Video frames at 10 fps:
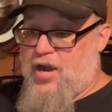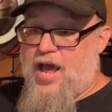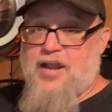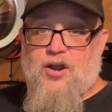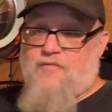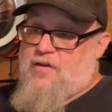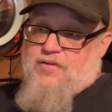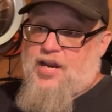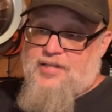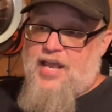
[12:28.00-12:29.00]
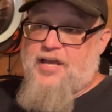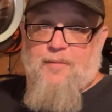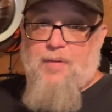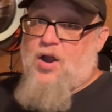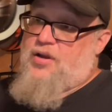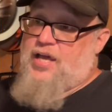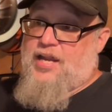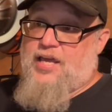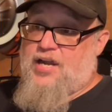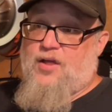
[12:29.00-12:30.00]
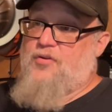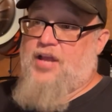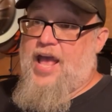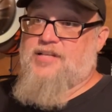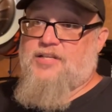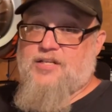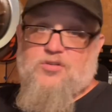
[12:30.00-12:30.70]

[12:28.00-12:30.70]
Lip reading: on there. If you ever got to take it apart, you got to get another gasket.